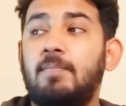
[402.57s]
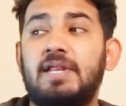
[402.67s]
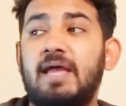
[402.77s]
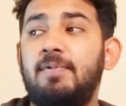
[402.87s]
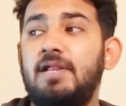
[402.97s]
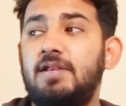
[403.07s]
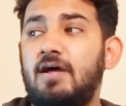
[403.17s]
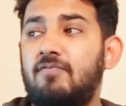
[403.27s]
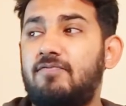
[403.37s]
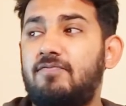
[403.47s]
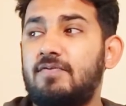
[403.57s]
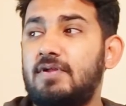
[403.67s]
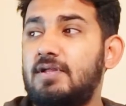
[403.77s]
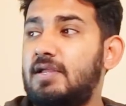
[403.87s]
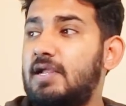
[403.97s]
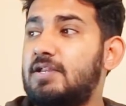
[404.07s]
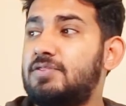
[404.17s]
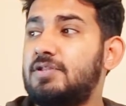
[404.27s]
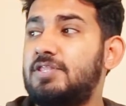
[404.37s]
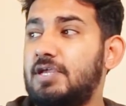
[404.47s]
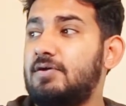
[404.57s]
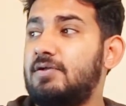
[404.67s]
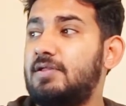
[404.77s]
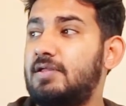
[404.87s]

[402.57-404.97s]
But happily enough, it isn't there